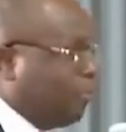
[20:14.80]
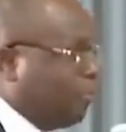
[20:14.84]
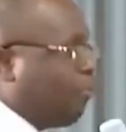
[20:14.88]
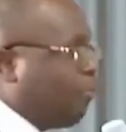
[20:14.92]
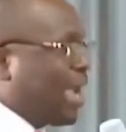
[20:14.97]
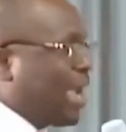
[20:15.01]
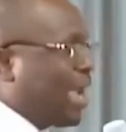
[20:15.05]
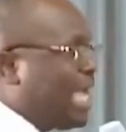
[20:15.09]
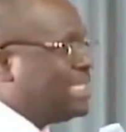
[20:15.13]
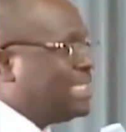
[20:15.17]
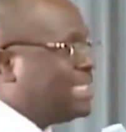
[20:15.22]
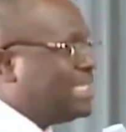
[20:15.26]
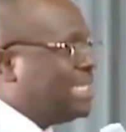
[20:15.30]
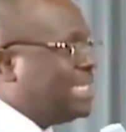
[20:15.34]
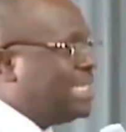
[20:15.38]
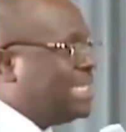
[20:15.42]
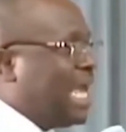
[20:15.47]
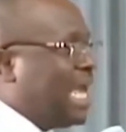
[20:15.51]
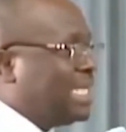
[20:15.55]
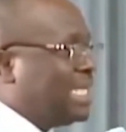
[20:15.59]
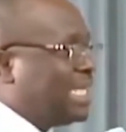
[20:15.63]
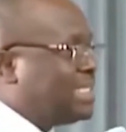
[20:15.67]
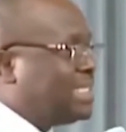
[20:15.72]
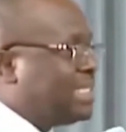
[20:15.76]
what you forget
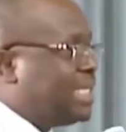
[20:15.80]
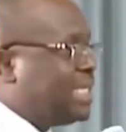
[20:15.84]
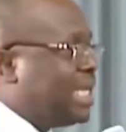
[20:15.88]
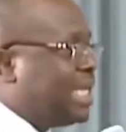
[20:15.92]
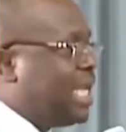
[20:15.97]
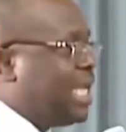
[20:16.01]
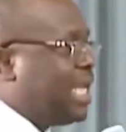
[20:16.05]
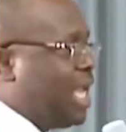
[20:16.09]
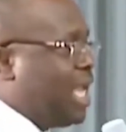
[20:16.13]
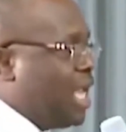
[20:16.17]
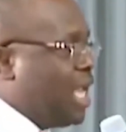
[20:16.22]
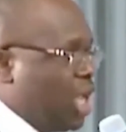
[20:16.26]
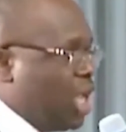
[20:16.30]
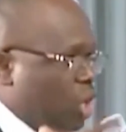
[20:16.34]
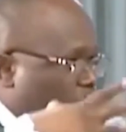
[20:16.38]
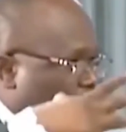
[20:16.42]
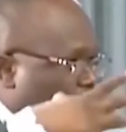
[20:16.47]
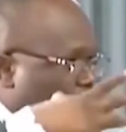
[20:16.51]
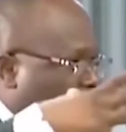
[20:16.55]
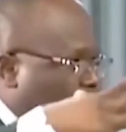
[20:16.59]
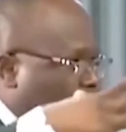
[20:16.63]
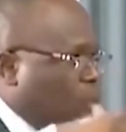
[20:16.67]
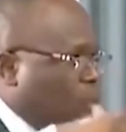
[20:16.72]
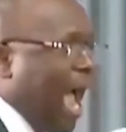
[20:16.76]
is that
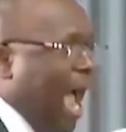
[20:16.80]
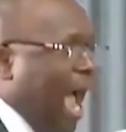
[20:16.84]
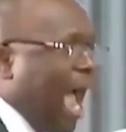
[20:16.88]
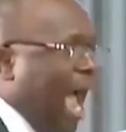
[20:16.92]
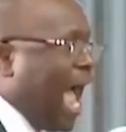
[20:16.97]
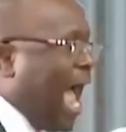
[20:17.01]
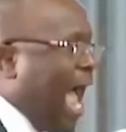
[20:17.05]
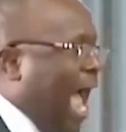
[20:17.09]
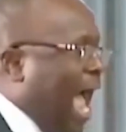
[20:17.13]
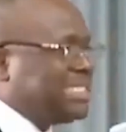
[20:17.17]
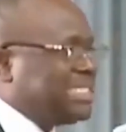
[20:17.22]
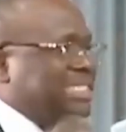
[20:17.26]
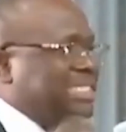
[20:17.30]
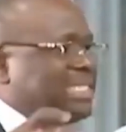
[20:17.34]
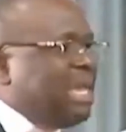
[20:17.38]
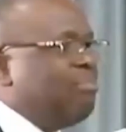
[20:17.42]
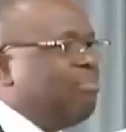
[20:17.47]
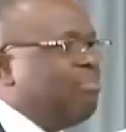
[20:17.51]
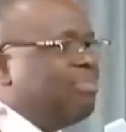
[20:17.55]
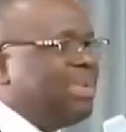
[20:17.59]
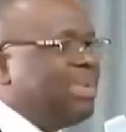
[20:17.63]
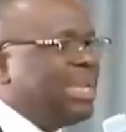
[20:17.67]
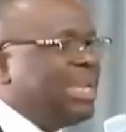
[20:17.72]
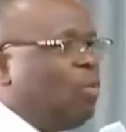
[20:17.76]
you are
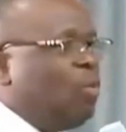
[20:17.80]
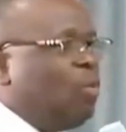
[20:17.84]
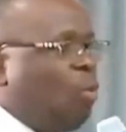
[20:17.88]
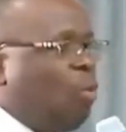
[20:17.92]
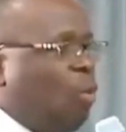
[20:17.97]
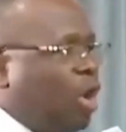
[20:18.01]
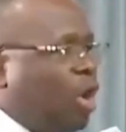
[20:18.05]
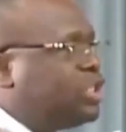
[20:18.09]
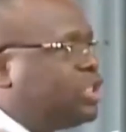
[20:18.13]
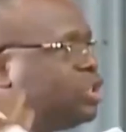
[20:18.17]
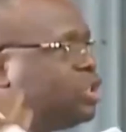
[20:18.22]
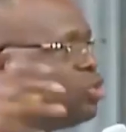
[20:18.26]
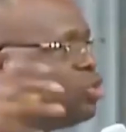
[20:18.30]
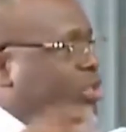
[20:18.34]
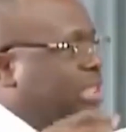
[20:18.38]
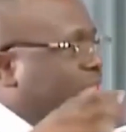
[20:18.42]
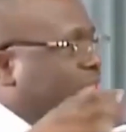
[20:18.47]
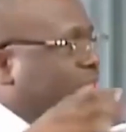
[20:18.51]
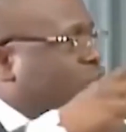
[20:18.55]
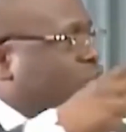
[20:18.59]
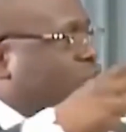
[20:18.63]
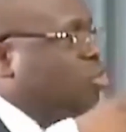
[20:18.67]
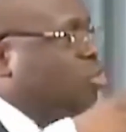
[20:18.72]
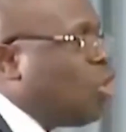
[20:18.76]
assembling
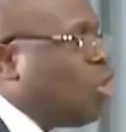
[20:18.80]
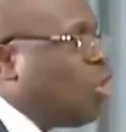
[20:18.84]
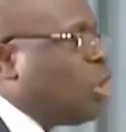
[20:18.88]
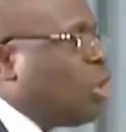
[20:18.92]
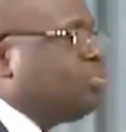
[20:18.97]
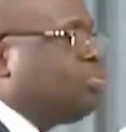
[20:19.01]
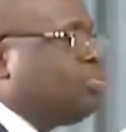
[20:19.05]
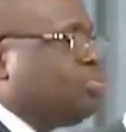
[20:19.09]
what you did